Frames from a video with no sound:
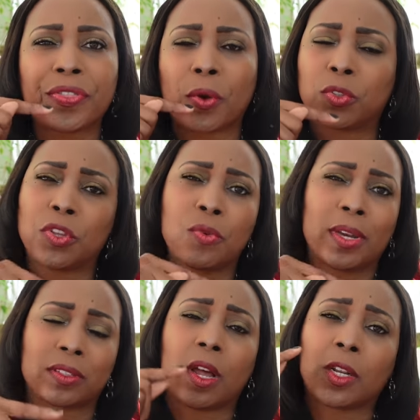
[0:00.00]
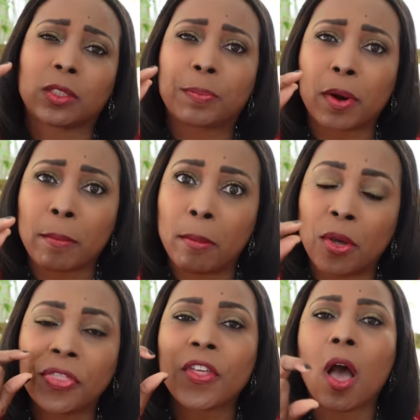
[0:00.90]
thousand U S dollars per
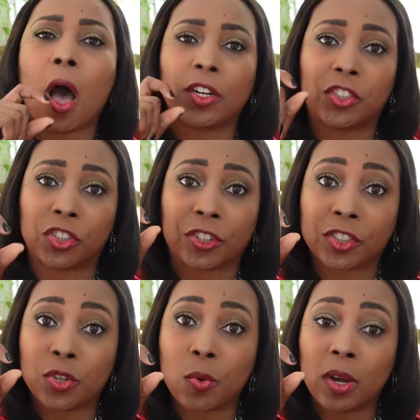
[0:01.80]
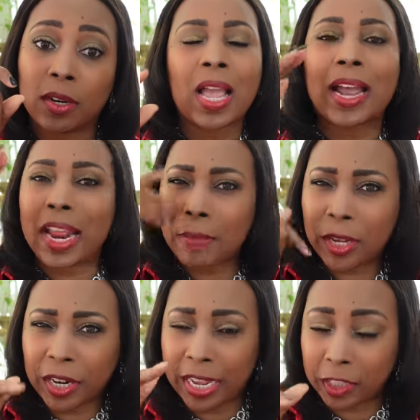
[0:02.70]
month on Zirtual. And I'm
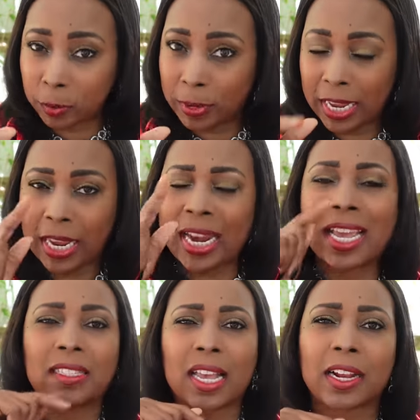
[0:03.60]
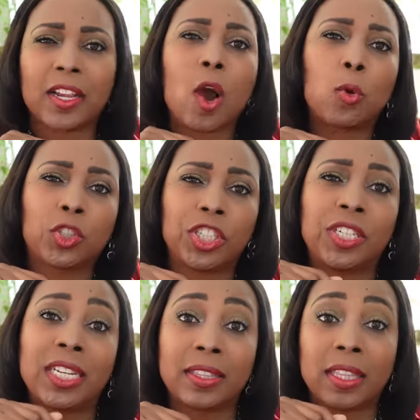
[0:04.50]
gonna explain exactly how she did